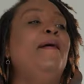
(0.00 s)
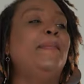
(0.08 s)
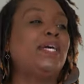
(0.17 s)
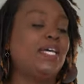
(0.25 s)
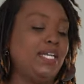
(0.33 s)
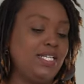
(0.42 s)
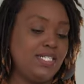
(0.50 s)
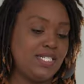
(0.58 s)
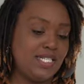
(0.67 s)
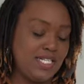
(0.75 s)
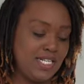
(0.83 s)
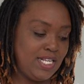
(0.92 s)

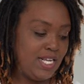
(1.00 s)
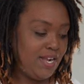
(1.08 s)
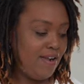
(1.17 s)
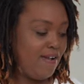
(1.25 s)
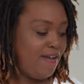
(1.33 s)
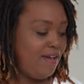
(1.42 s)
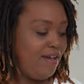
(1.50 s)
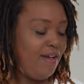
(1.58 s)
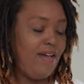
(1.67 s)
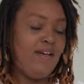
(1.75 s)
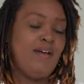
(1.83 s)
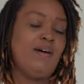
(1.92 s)
Because
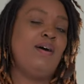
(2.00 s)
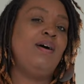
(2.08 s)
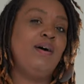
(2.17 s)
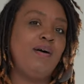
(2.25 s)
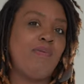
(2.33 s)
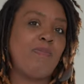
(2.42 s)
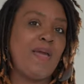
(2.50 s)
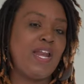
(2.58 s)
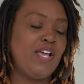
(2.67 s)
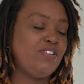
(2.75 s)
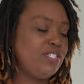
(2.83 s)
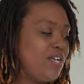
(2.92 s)
my
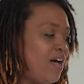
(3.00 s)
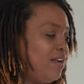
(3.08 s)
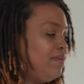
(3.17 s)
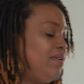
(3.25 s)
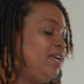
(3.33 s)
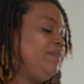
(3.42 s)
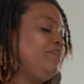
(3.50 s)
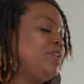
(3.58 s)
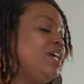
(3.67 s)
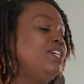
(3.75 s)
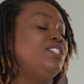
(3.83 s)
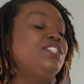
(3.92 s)
patio's calling.
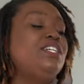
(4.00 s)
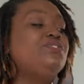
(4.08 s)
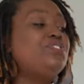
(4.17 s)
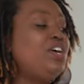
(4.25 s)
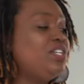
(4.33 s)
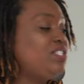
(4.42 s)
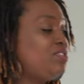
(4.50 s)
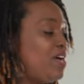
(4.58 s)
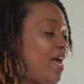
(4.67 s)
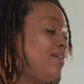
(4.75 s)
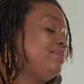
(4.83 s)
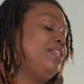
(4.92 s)
So these are only 2
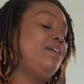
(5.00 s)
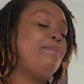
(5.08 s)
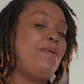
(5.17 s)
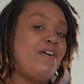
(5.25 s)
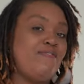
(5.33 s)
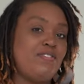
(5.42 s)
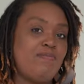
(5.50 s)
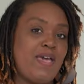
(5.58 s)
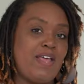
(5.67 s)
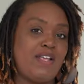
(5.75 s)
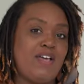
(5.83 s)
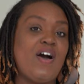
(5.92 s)
items that I bought for the
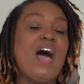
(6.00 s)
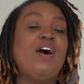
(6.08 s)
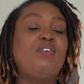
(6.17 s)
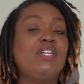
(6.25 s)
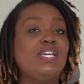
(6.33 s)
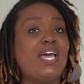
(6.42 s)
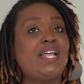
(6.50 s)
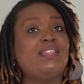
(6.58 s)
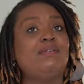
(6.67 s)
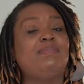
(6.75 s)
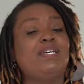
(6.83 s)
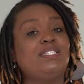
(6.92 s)
patio. I only got
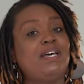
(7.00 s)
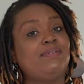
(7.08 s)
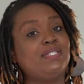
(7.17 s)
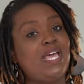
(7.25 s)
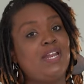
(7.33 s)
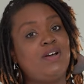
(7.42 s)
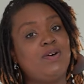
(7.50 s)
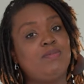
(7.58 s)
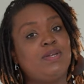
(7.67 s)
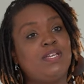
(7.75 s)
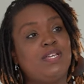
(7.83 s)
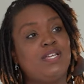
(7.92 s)
them because I was at
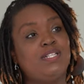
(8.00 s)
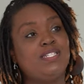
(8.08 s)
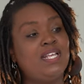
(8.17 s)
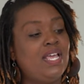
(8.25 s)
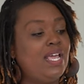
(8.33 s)
HomeGoods